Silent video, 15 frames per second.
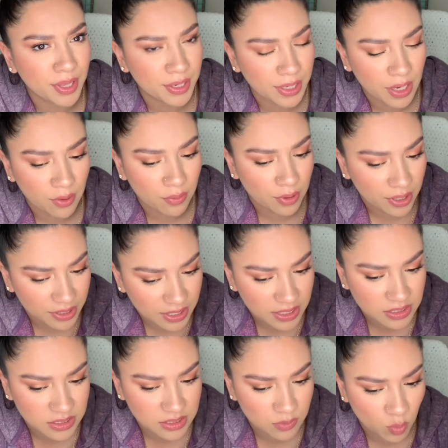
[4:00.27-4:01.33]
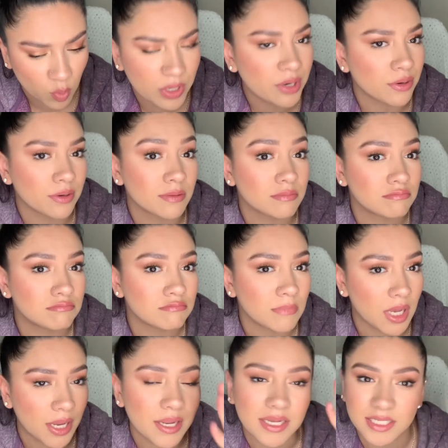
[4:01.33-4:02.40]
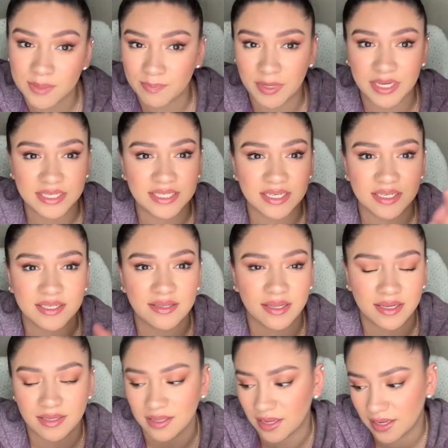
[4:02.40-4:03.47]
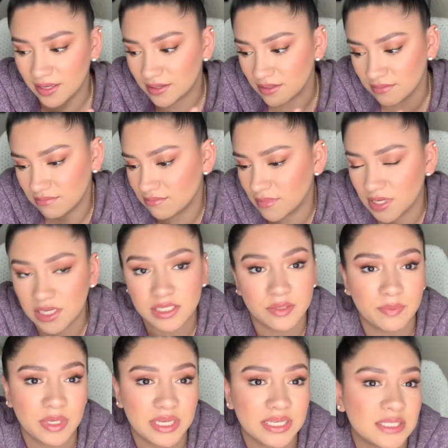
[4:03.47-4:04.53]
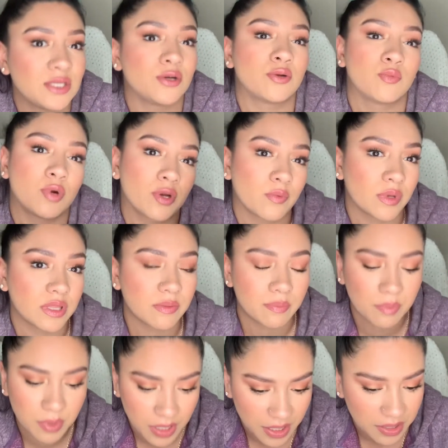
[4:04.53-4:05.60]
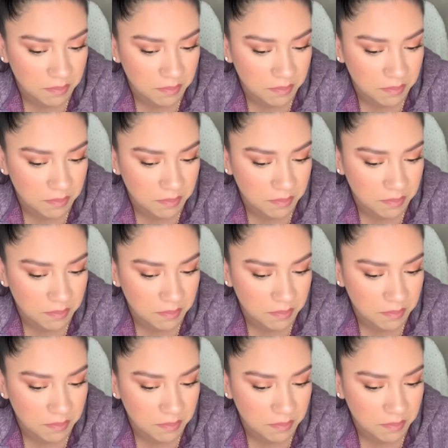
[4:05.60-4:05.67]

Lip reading: out, and that's weird. I expected like it to be easier to work with, but